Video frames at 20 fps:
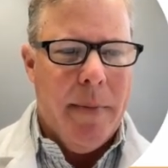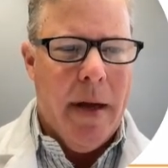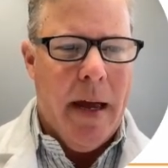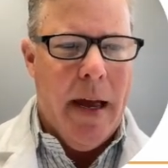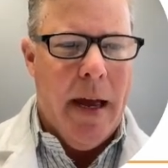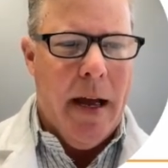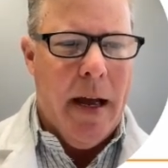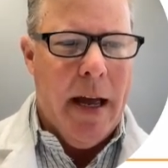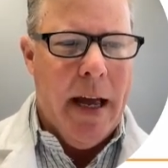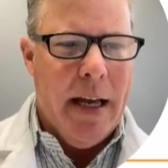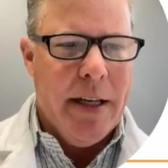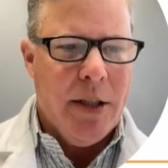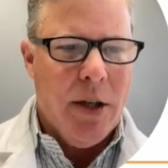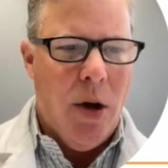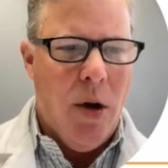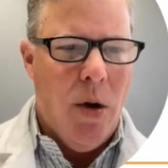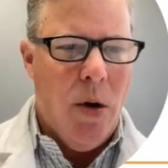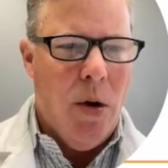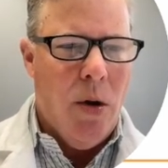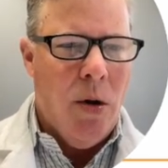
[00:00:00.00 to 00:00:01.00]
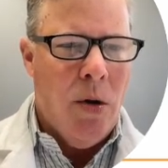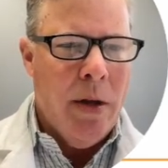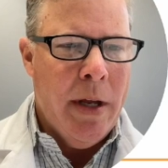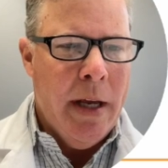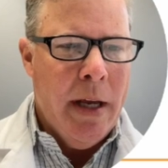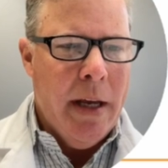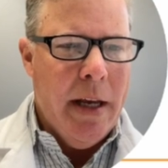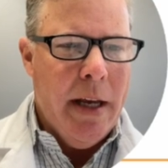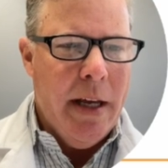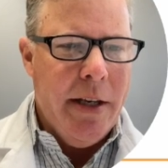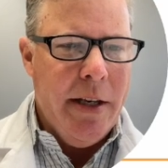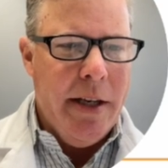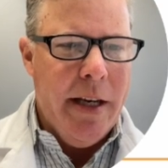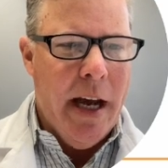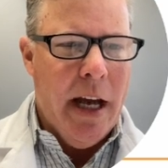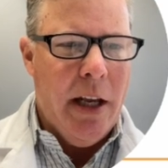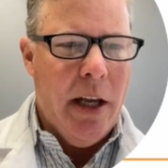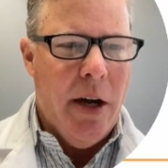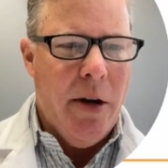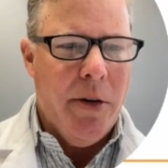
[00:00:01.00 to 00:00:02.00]
as a whole. In
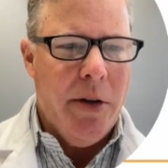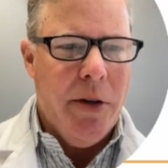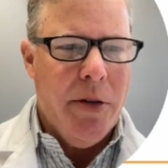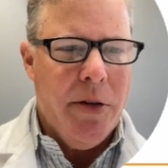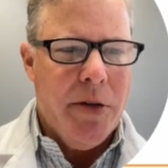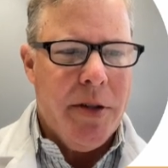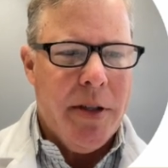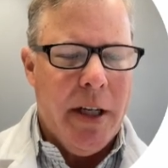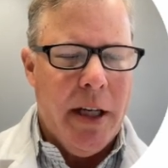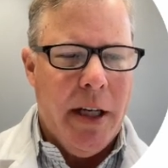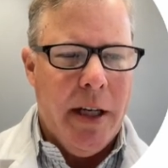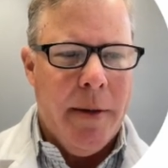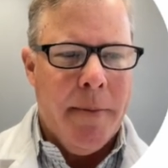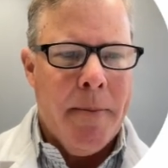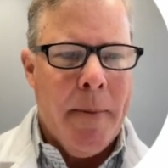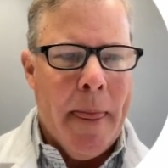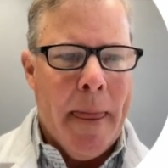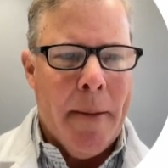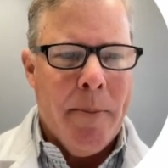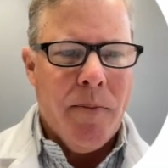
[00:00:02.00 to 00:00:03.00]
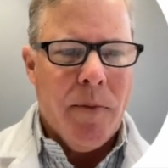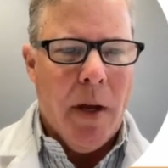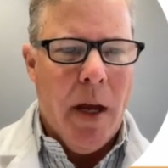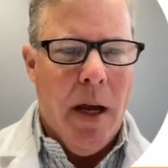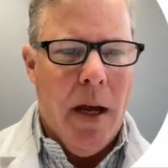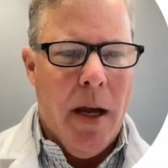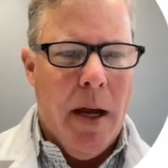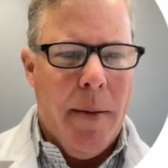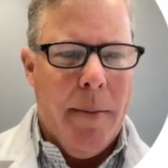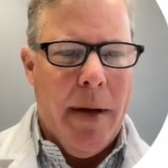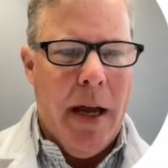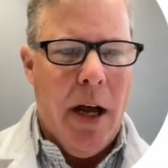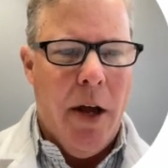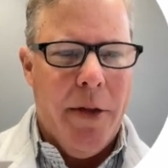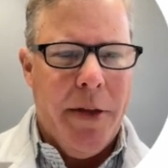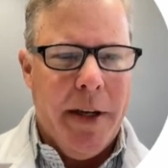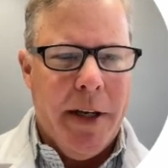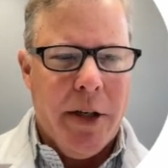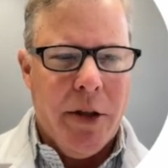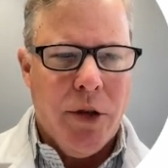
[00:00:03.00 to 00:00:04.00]
yellow, you see
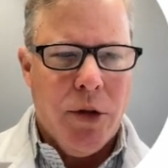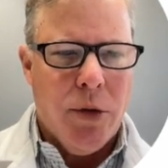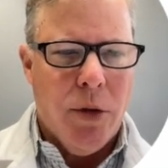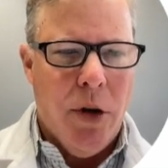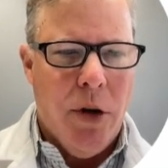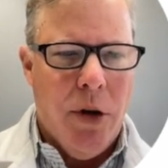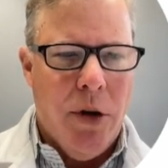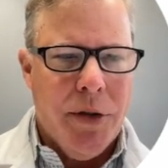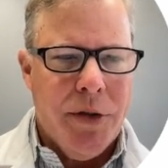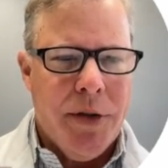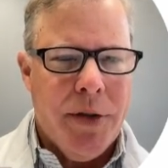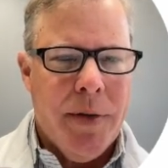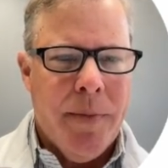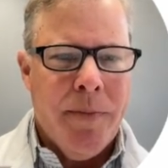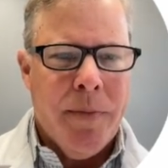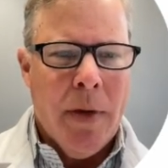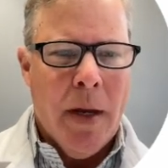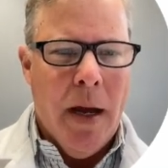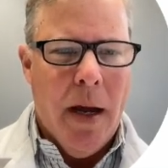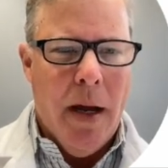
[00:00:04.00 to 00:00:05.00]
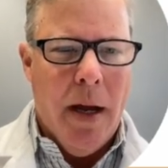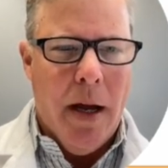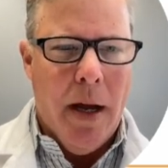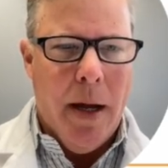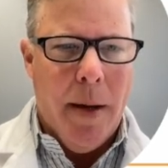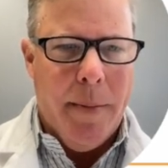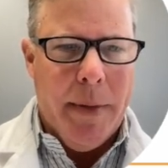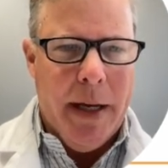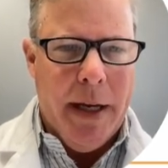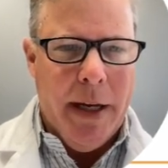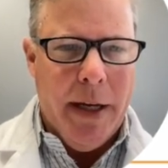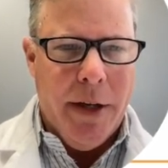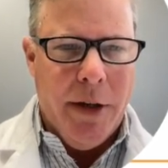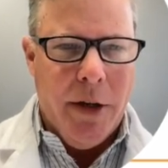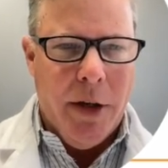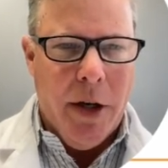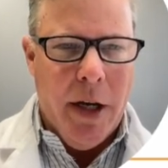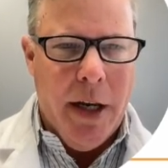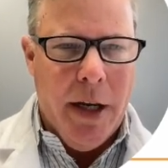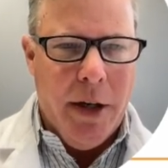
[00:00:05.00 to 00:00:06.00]
healthy controls.
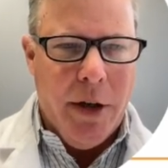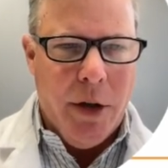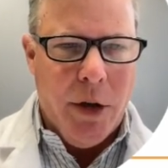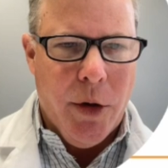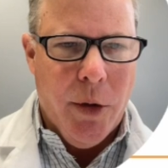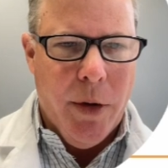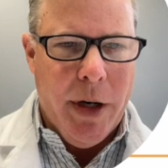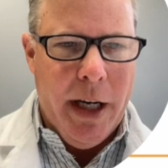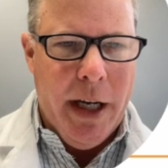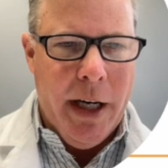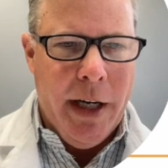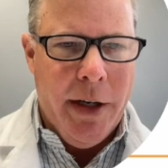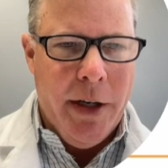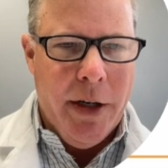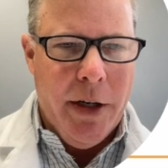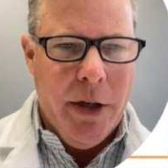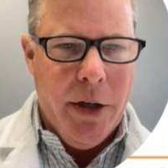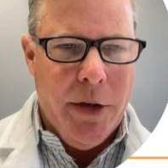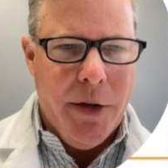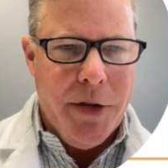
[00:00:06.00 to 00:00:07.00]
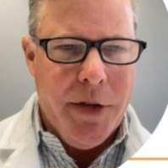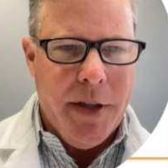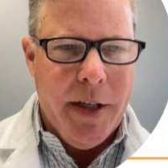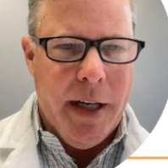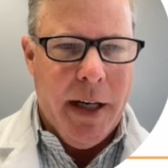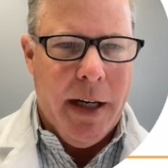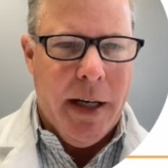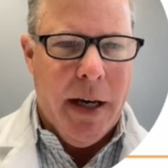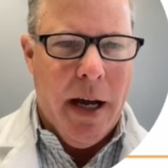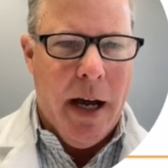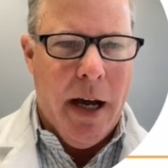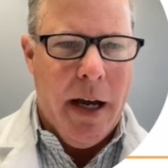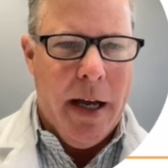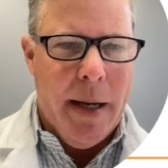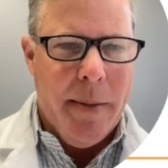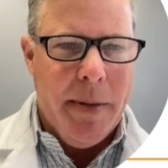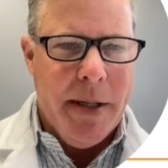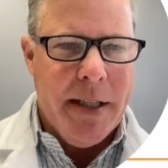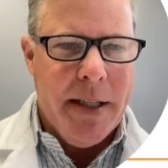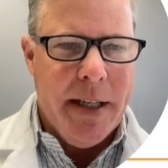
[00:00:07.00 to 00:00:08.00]
In green, you see
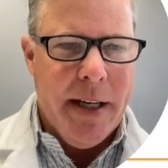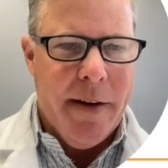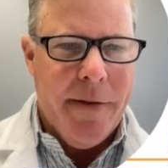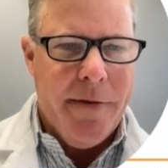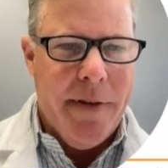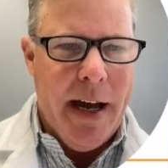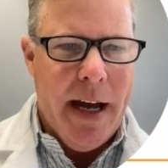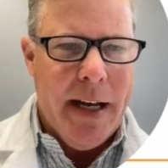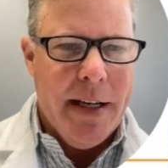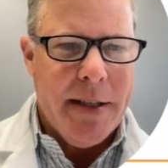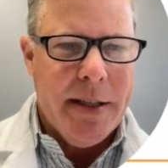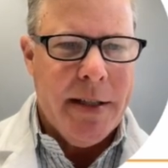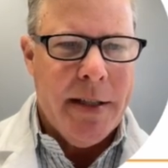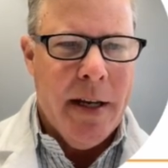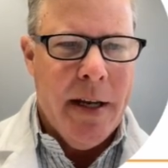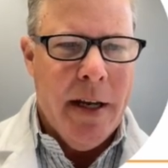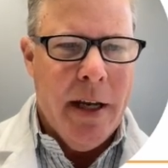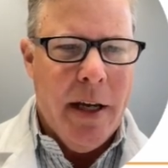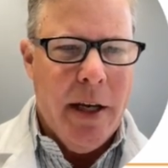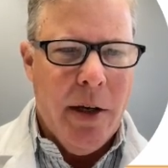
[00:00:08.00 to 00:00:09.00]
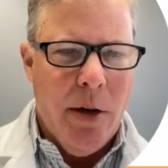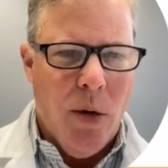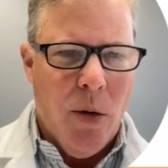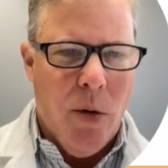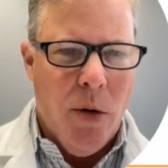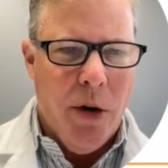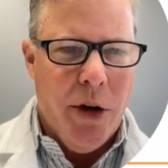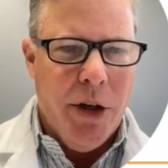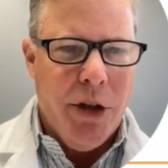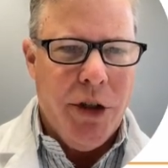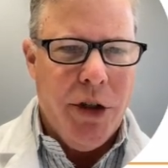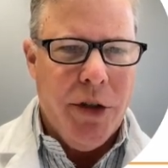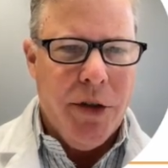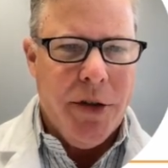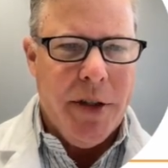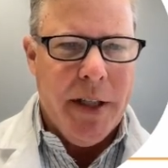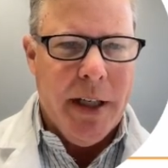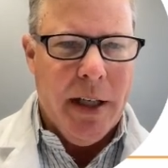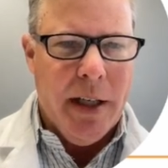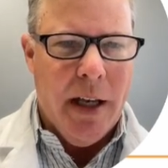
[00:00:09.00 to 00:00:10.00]
ME/CFS. In orange, you
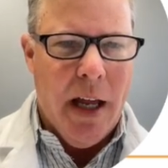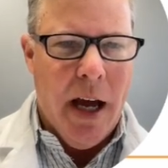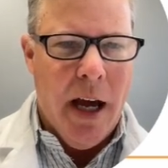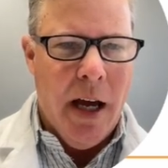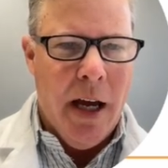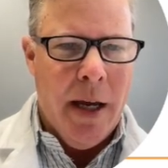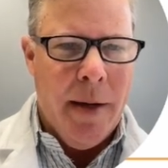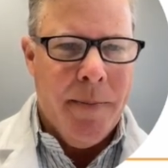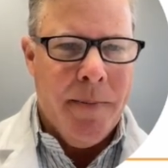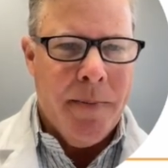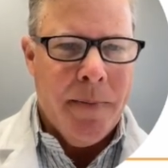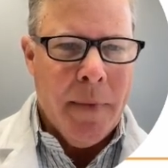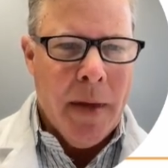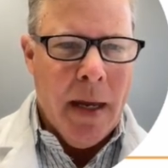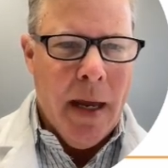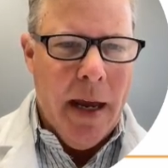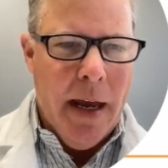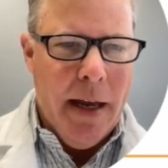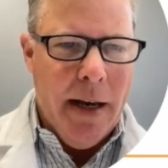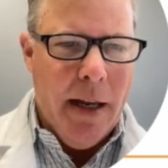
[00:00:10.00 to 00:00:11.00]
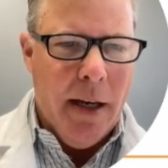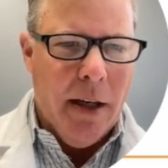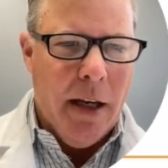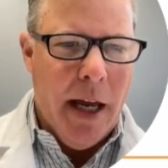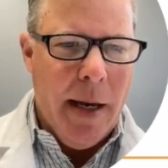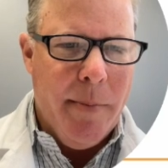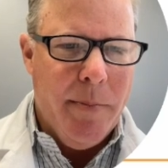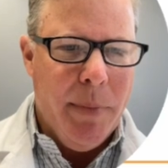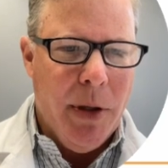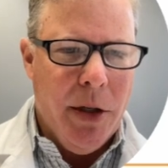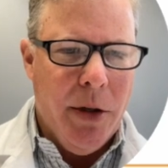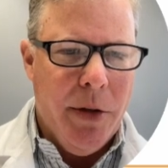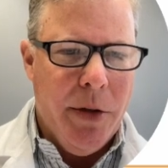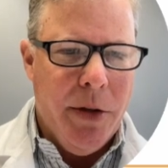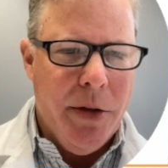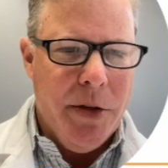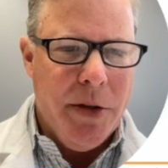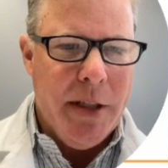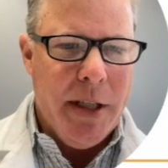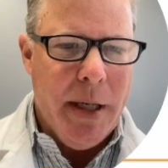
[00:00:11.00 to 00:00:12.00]
see Lyme. And in light blue,
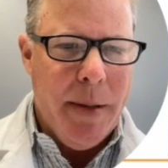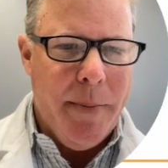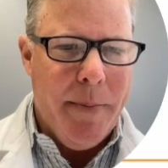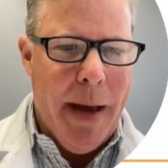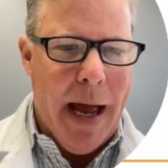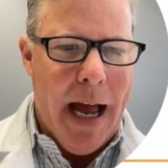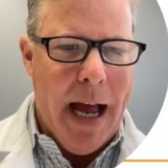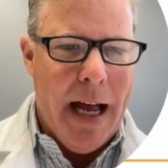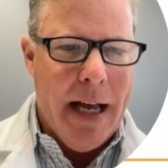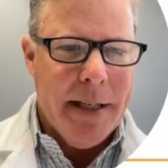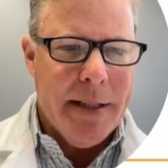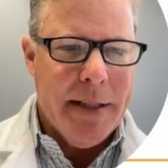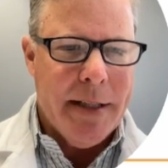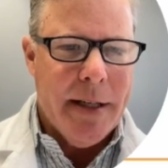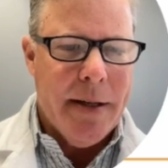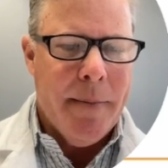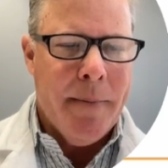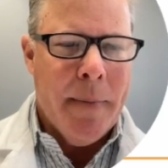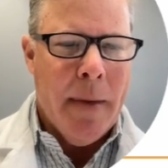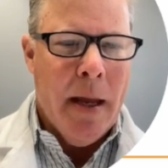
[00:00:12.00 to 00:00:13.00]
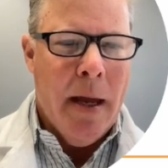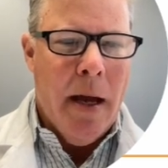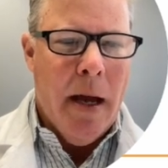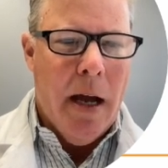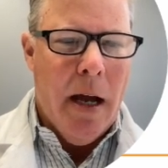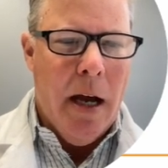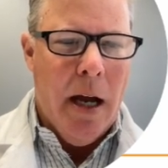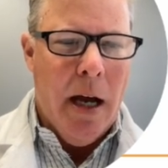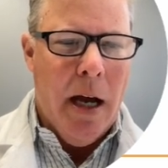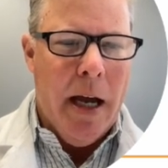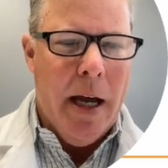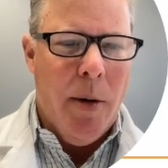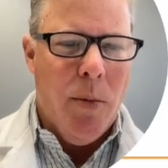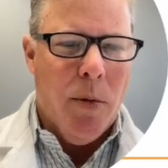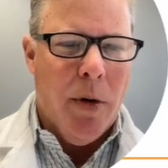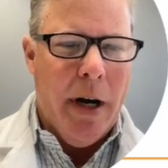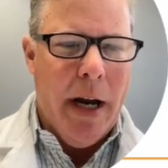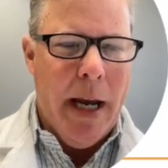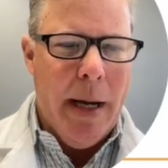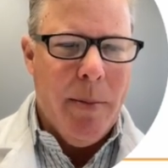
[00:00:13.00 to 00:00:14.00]
you see PASC. And
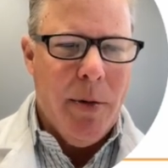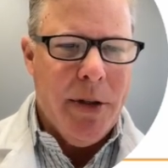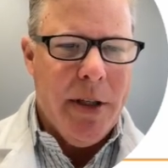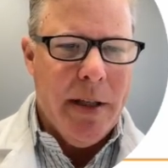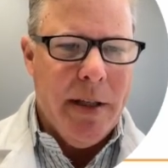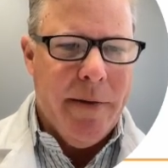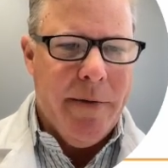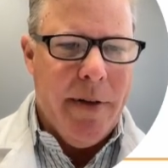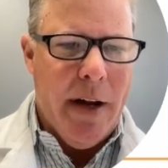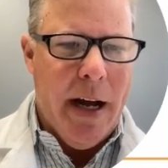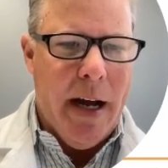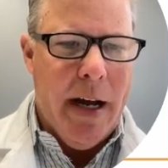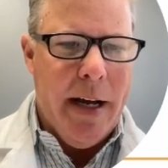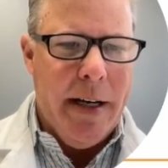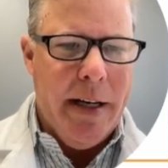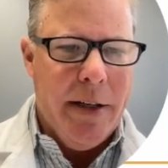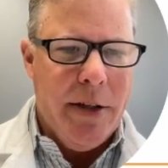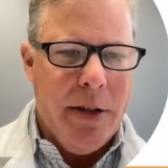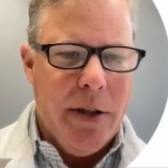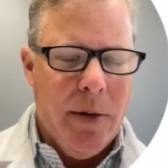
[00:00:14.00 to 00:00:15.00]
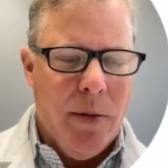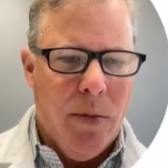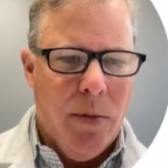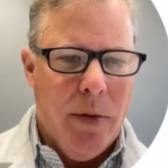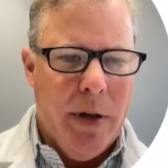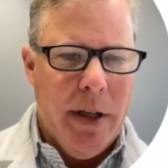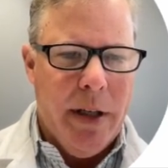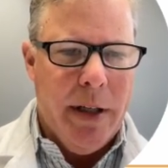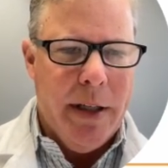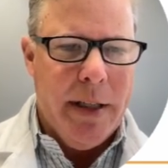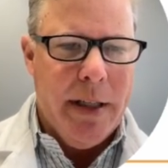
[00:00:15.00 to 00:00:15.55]
we're able to divide into really